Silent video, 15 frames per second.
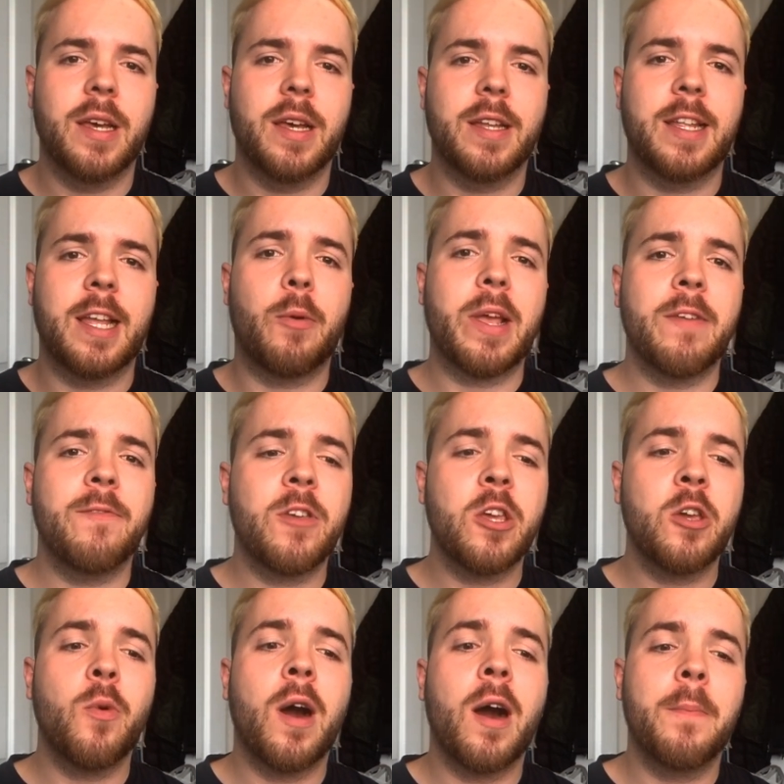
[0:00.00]
Now, if
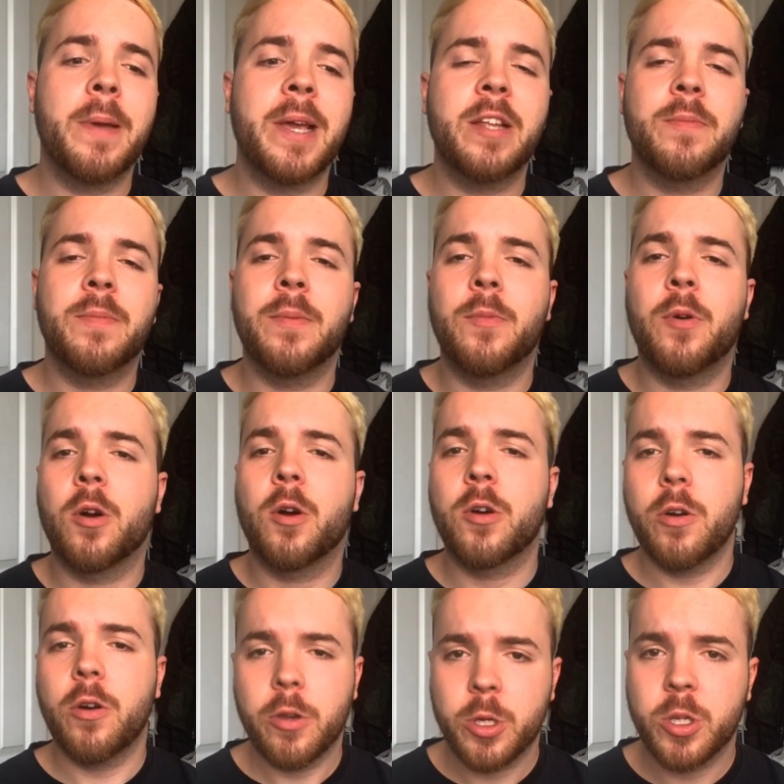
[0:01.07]
you are being a bit more
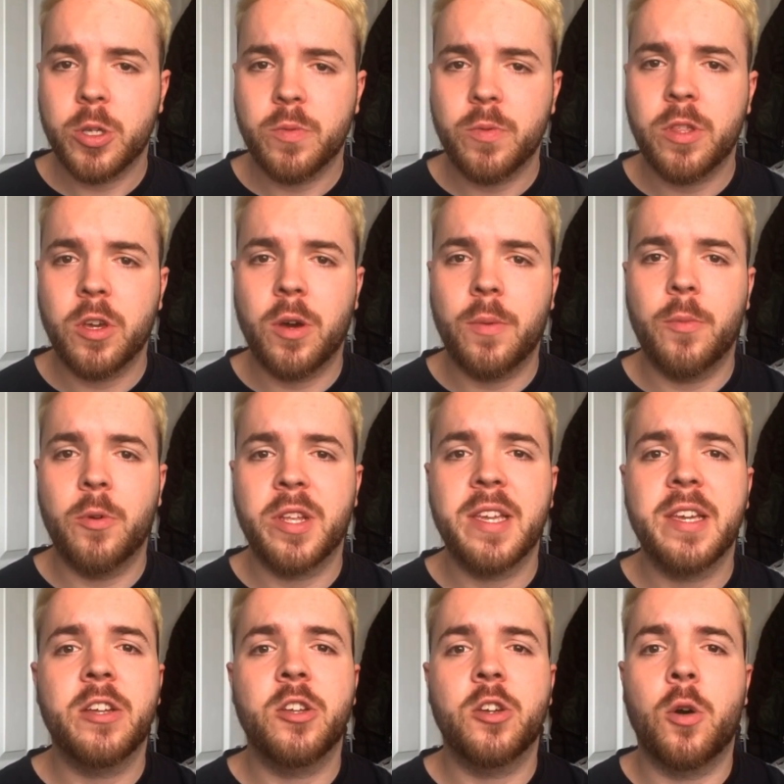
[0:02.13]
cautious with your money
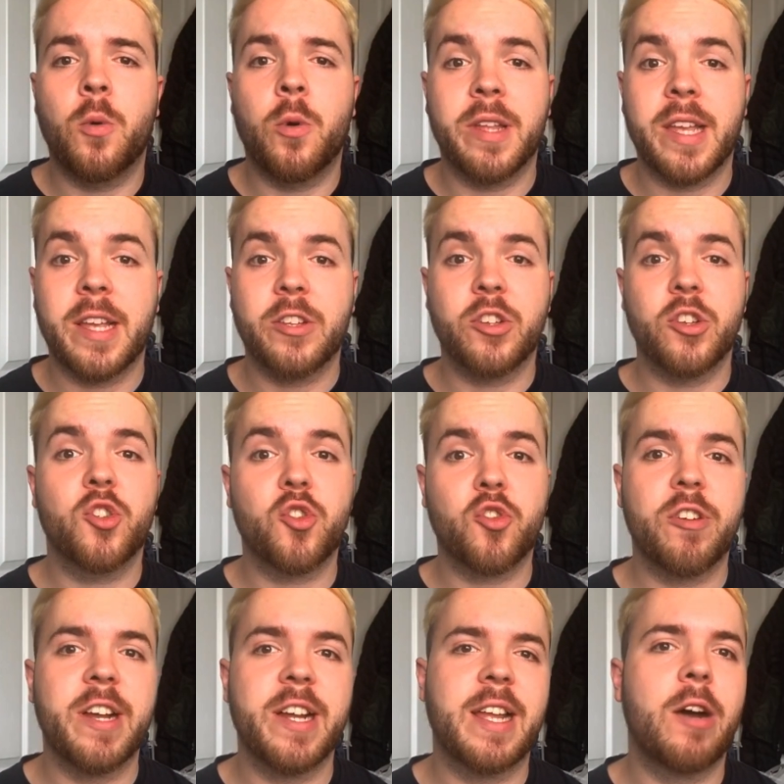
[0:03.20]
and you're wanting to
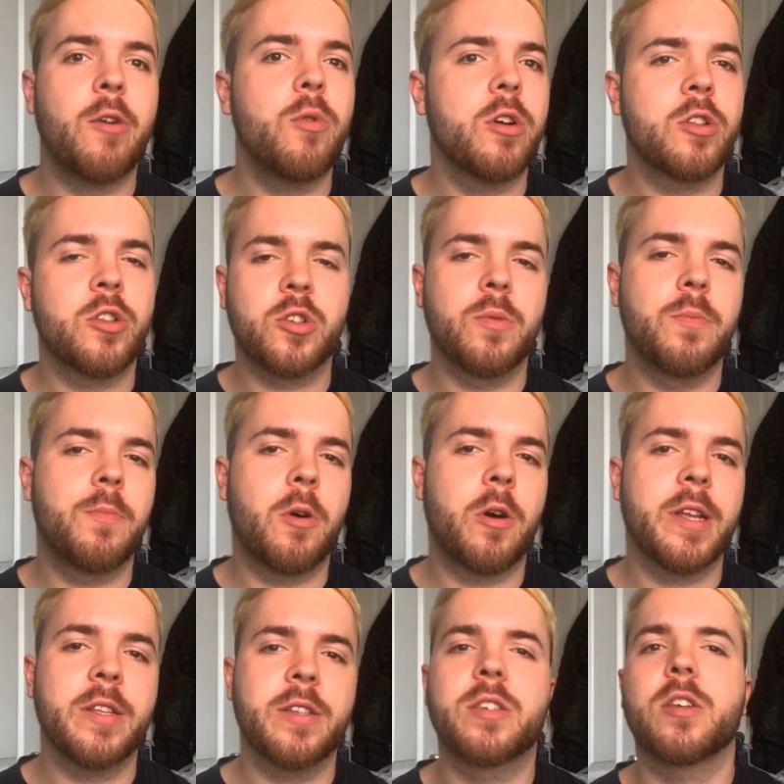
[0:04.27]
trade out at some
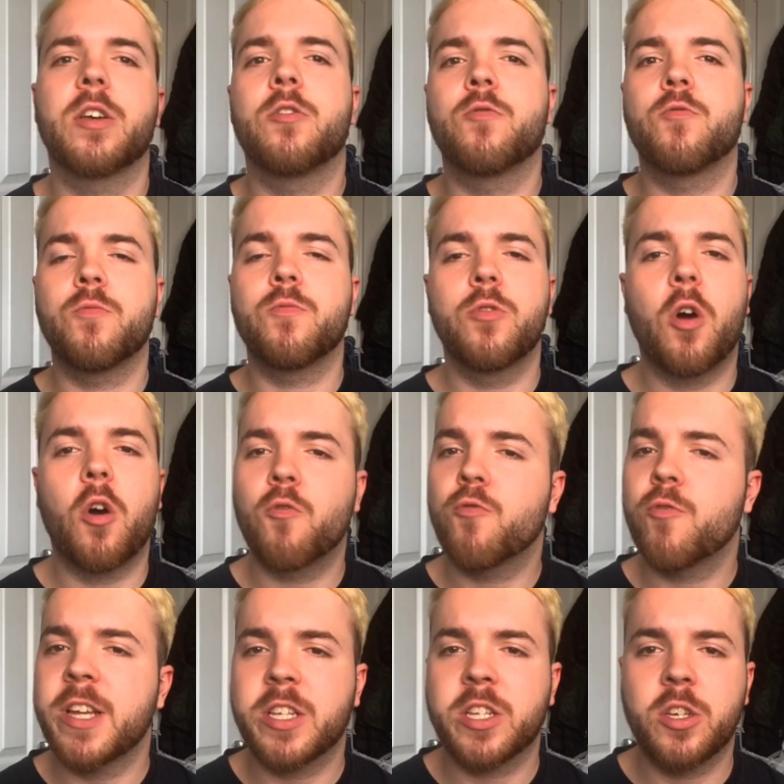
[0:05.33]
points and not
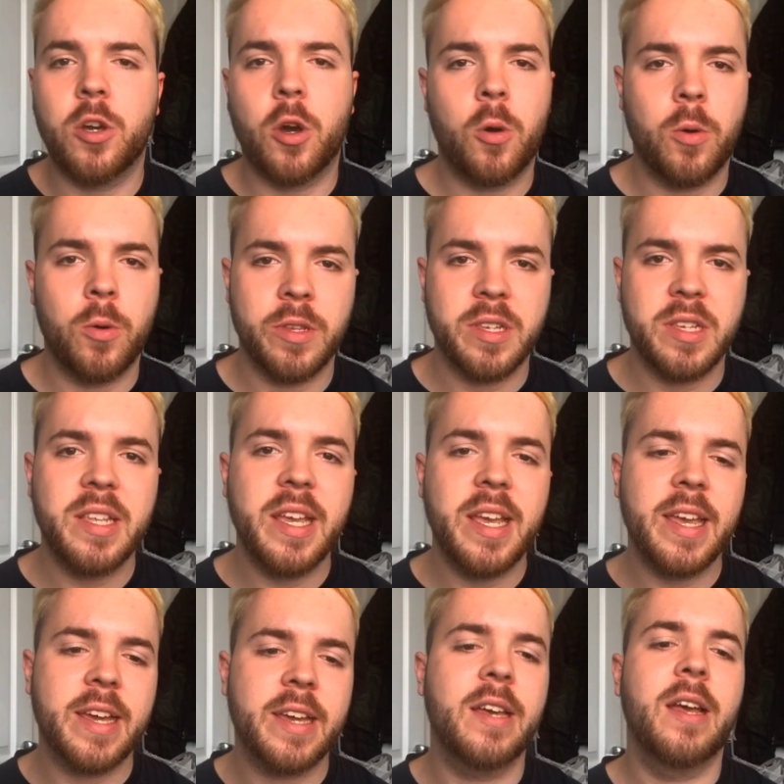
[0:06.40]
risk your whole
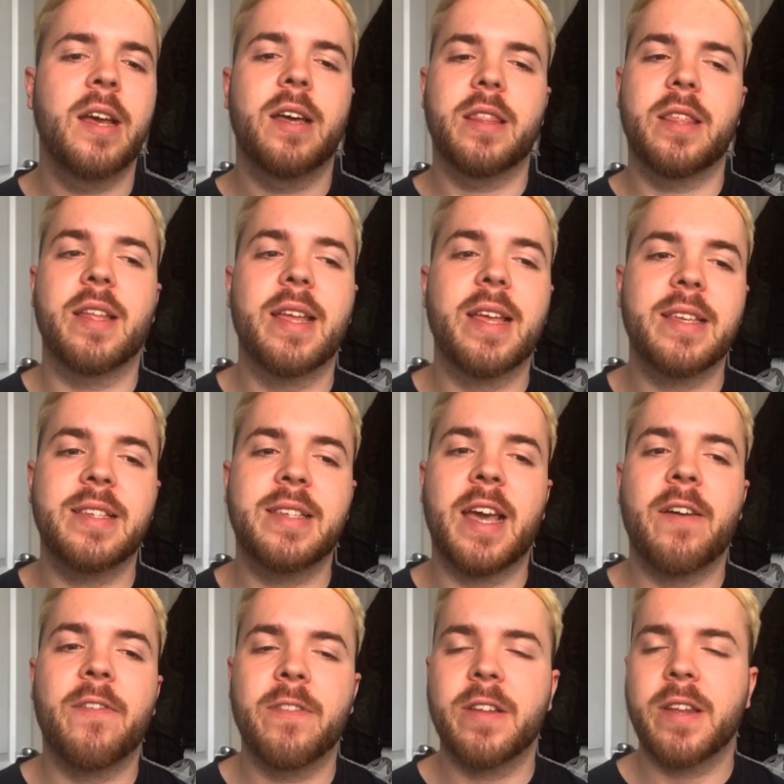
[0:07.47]
stake, then it is
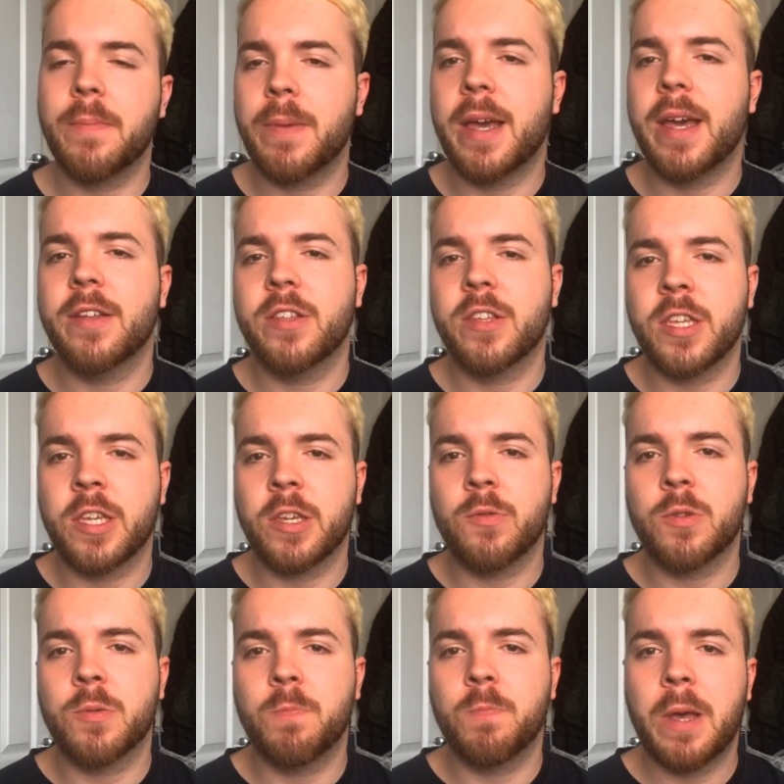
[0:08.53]
definitely better to
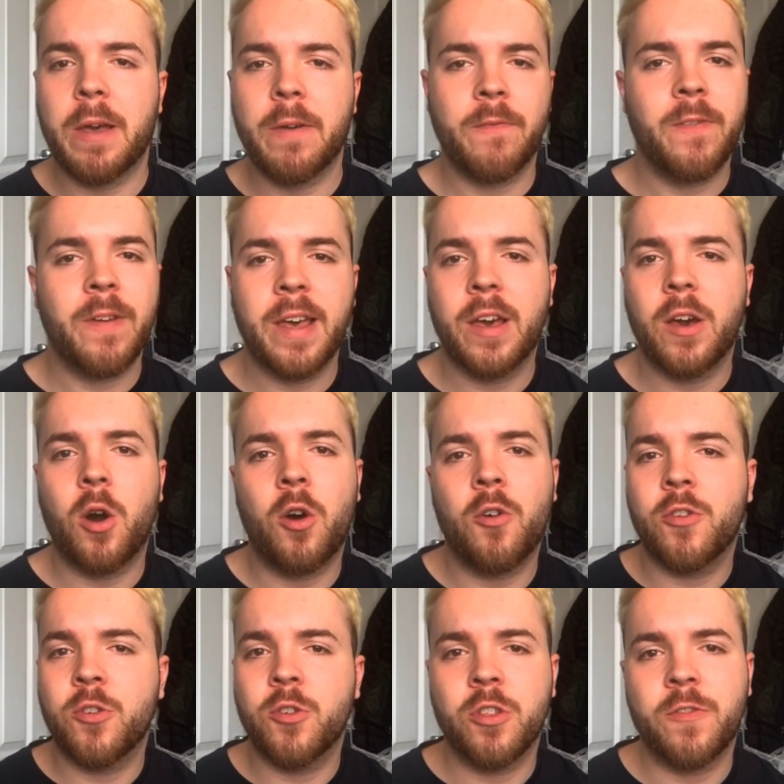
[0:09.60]
use Betfair or
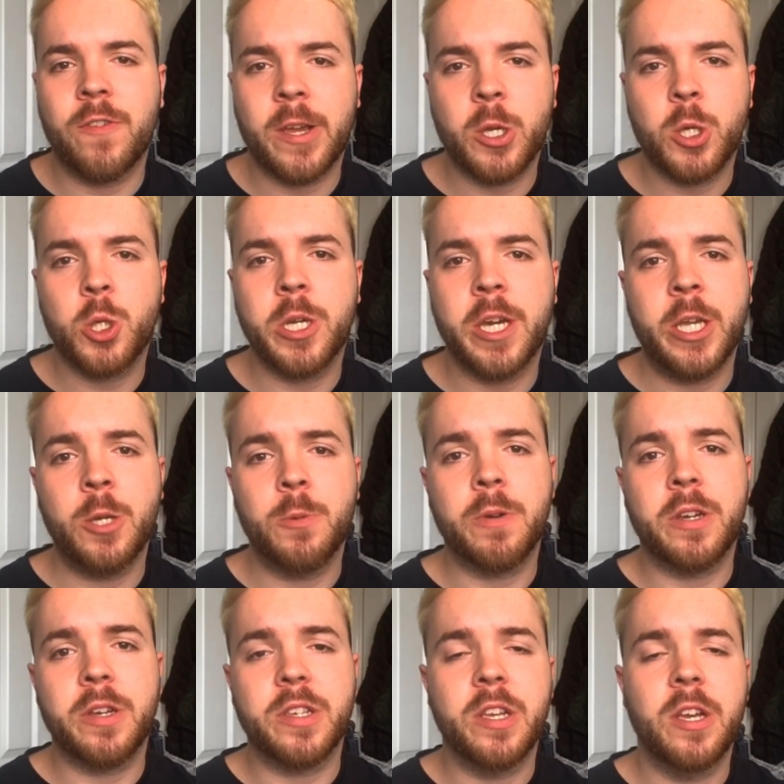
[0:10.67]
another exchange
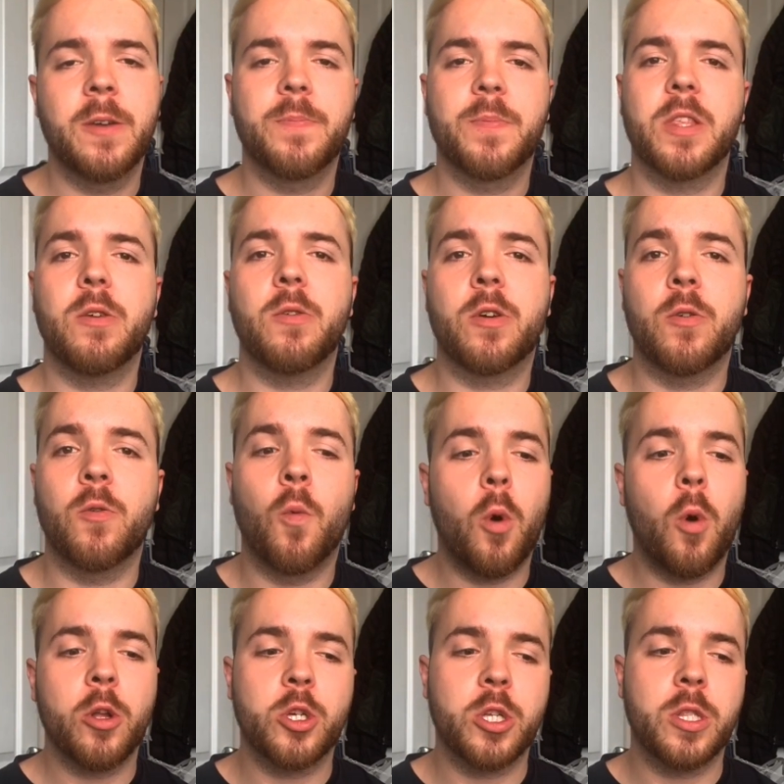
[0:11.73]
because you can
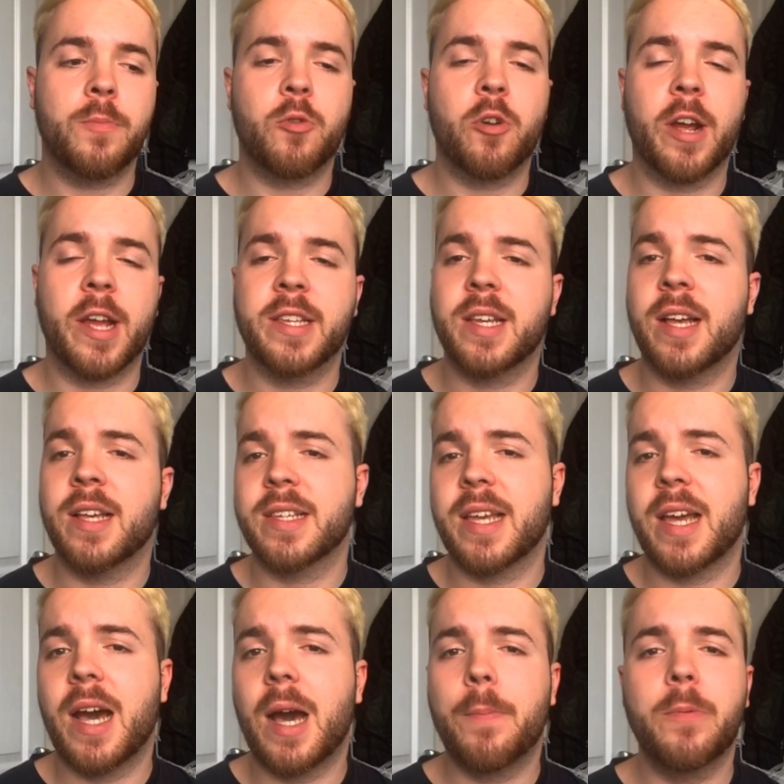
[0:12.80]
watch the price as it
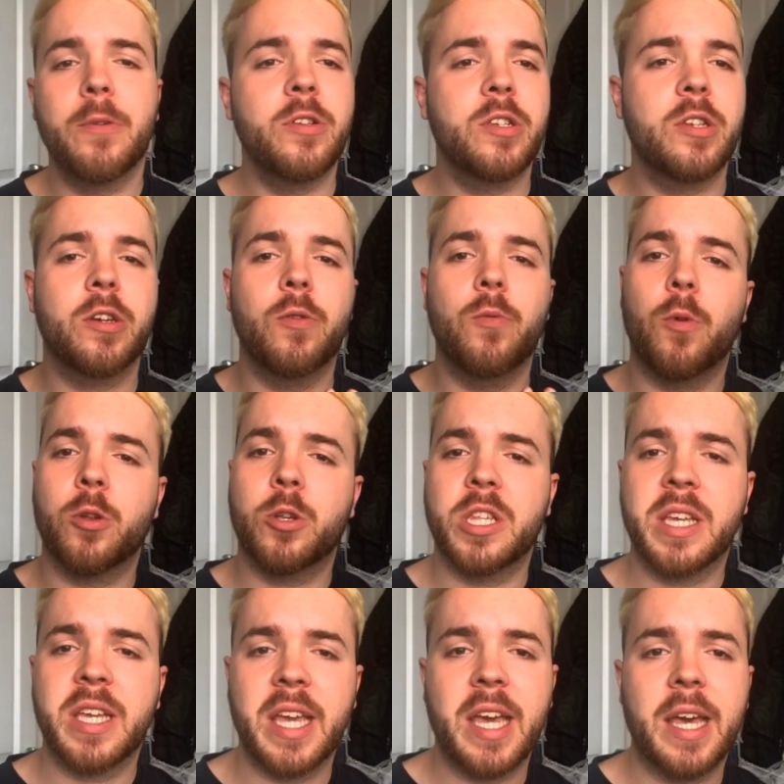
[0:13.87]
happens, you can watch the
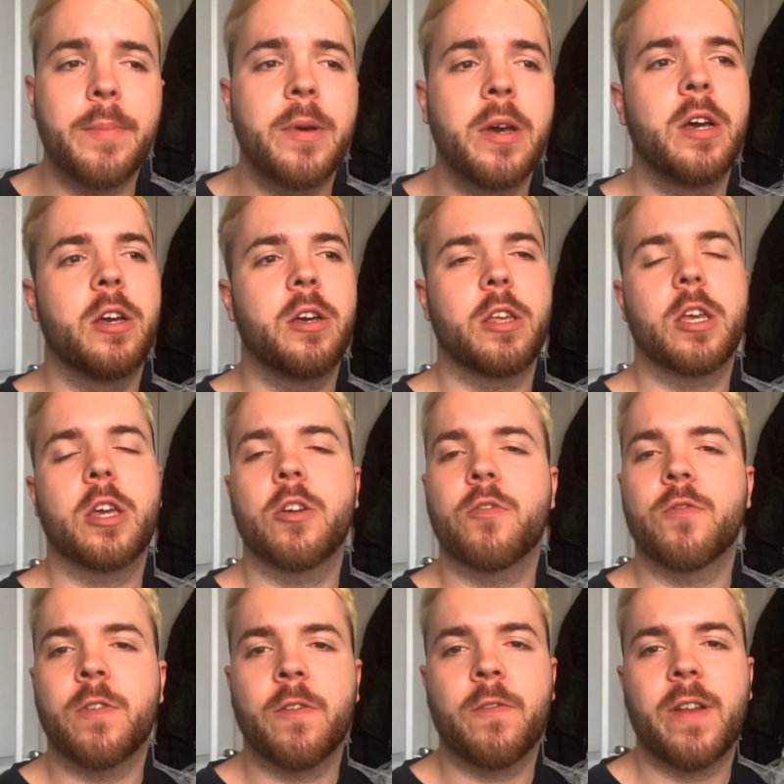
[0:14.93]
game, you can
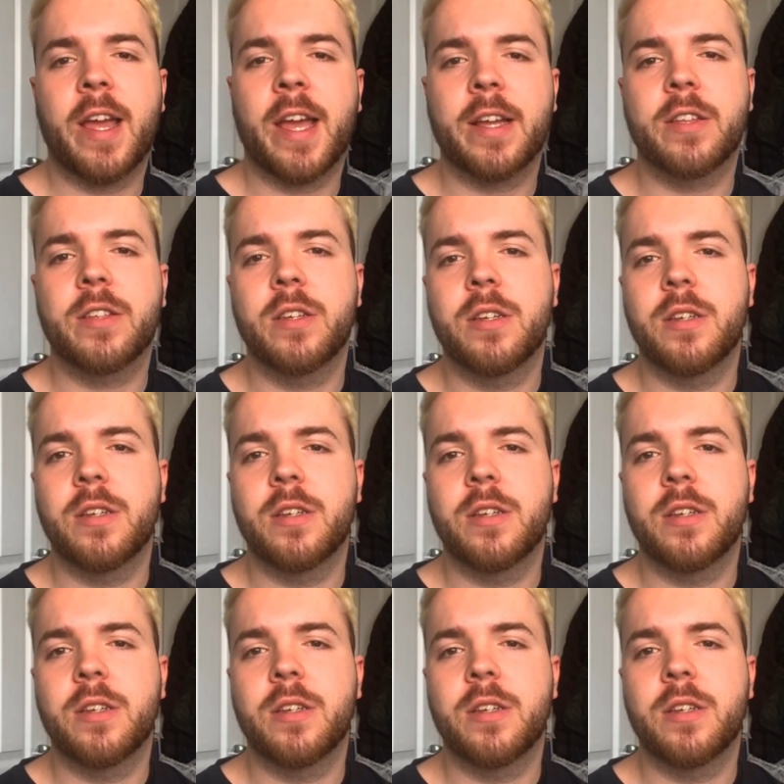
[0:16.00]
reflect